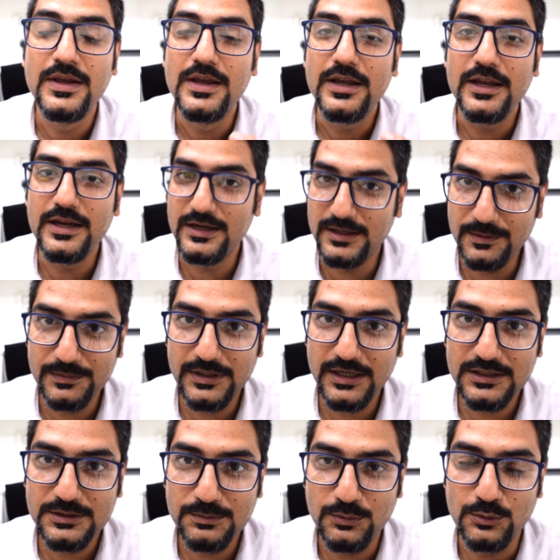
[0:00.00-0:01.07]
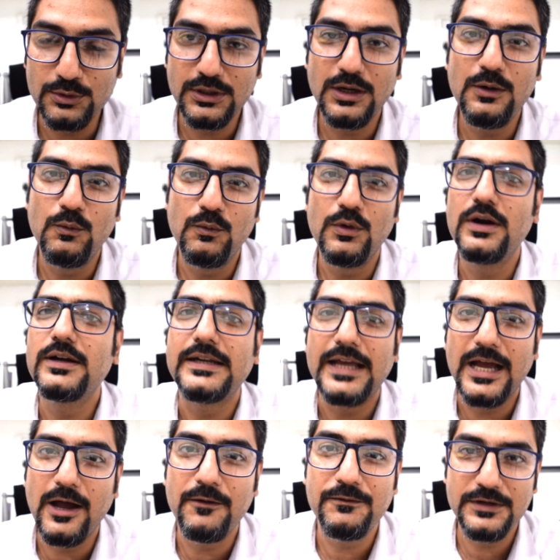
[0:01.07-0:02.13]
Income tax portal worked
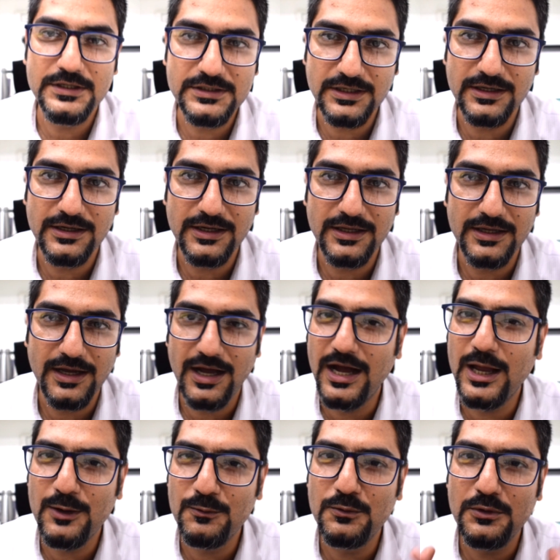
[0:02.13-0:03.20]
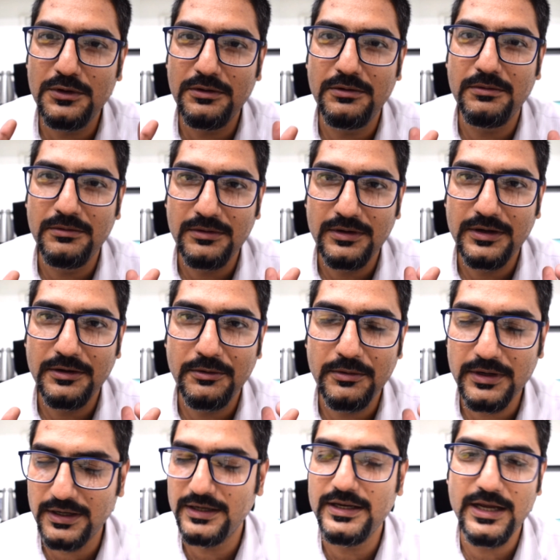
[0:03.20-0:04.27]
efficiently. I would
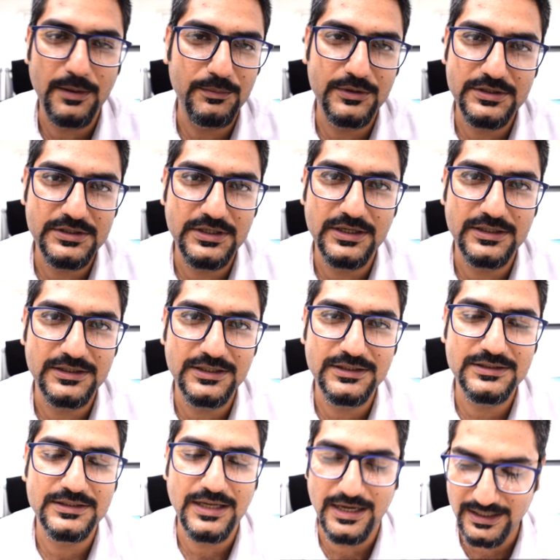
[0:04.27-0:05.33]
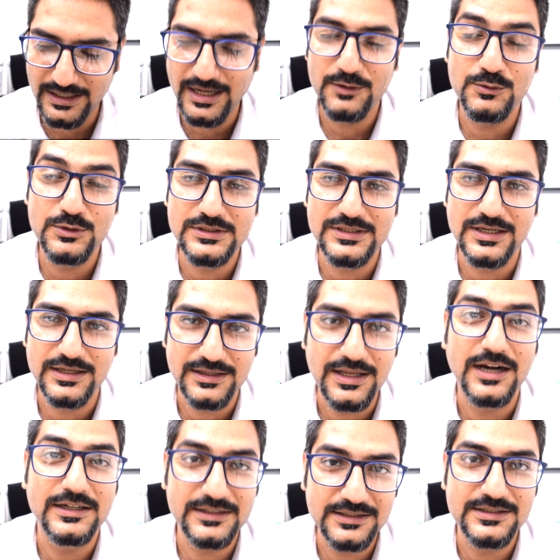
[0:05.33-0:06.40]
really appreciate this, and I would say
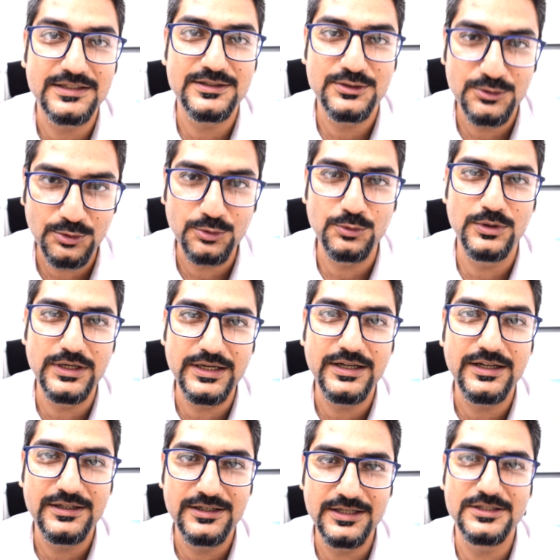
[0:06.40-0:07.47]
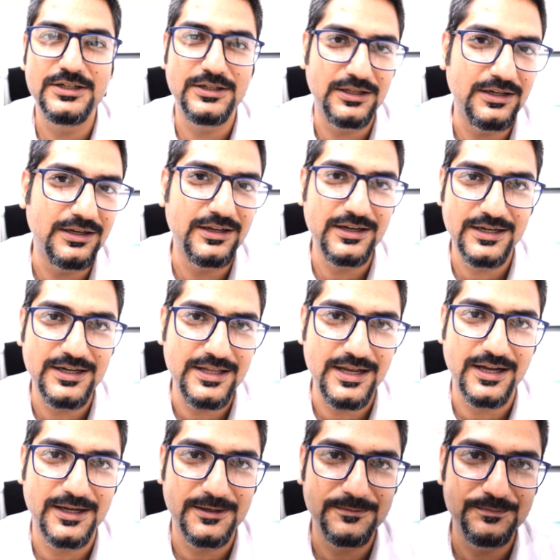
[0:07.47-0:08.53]
that this is truly digital
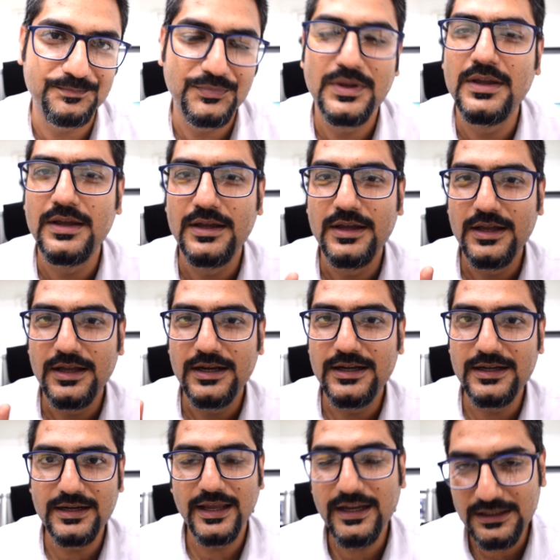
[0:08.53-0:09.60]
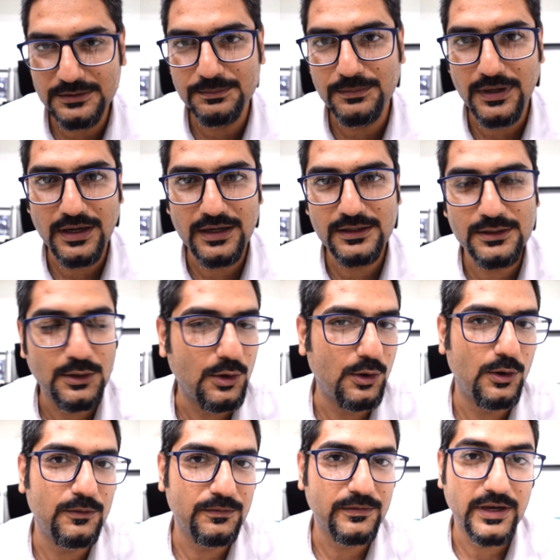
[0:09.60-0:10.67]
India. Next part
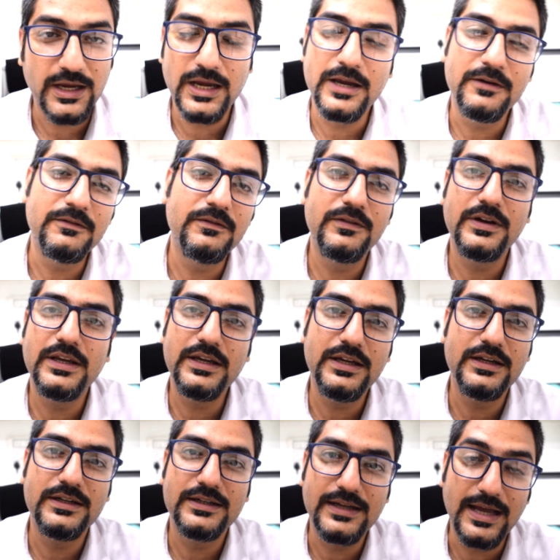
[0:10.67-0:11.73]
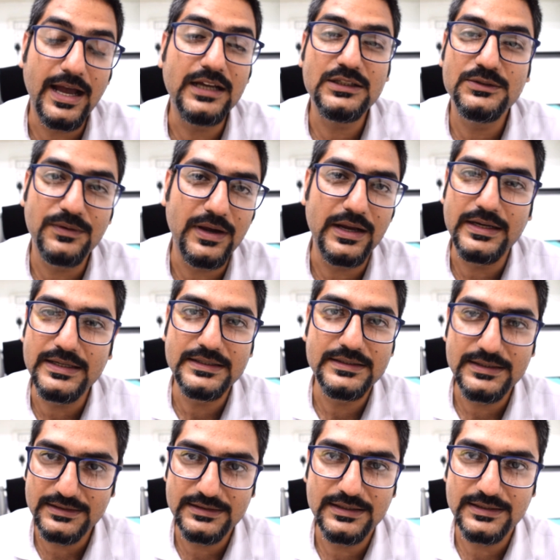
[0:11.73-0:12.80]
of every tax filing
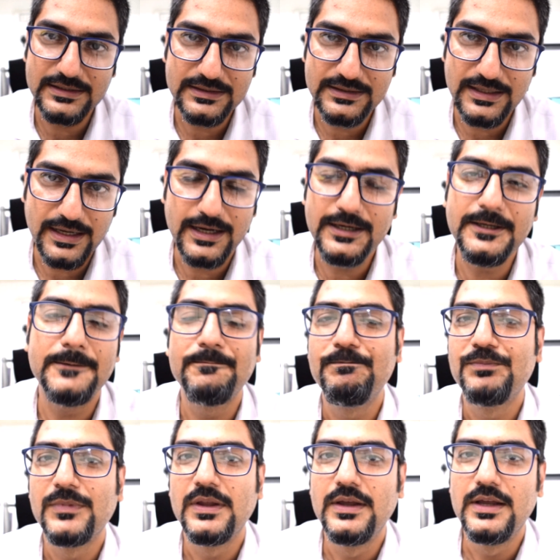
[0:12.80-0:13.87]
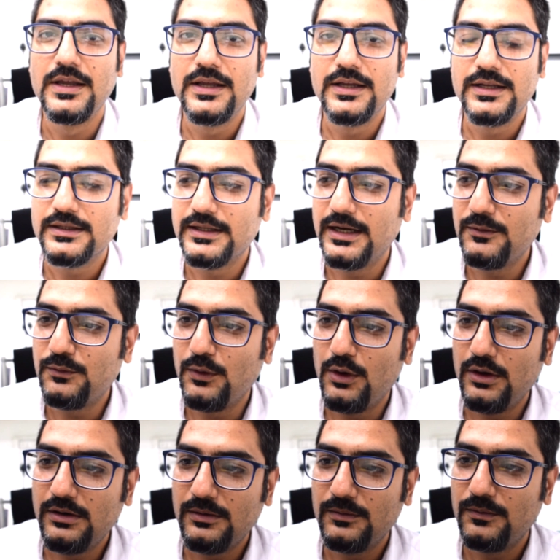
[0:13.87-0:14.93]
season is that
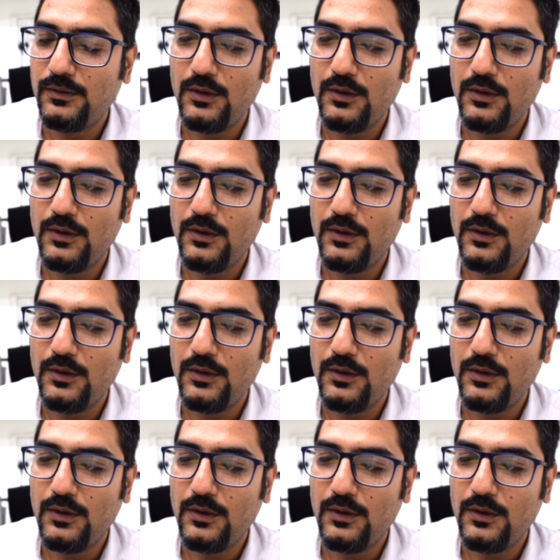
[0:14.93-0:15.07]
for